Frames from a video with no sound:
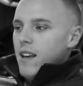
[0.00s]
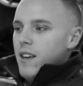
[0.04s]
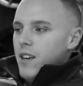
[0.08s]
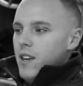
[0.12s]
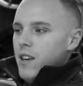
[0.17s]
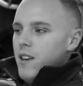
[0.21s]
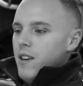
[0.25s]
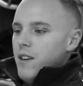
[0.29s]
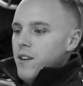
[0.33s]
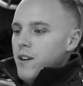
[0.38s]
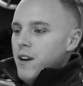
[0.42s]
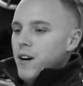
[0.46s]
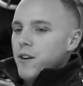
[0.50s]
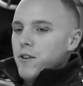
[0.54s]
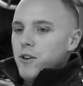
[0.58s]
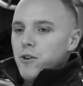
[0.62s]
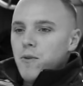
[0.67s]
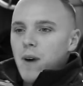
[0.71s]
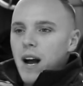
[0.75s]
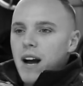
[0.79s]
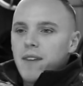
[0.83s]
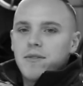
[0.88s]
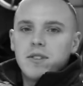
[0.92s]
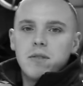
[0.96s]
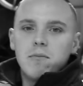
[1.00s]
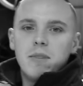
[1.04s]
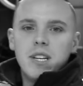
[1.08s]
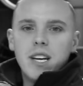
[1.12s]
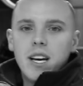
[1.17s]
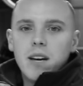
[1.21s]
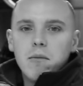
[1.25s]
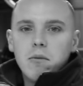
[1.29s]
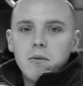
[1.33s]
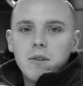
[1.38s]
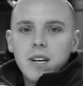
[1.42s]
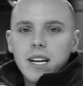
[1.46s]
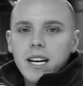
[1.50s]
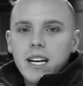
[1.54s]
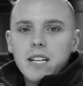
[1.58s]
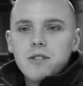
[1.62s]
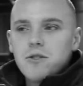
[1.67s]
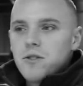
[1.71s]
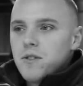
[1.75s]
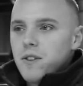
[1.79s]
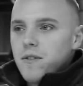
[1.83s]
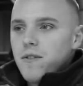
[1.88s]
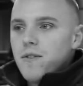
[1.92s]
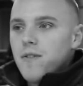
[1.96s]
you have to be able to
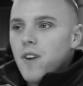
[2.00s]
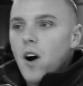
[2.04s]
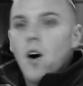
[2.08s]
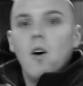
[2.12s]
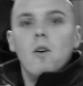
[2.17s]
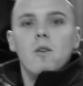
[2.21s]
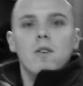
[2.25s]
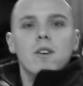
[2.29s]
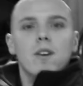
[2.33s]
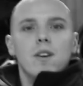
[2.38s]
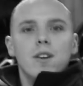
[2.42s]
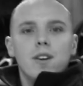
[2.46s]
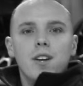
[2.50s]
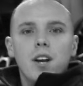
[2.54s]
answer the phone.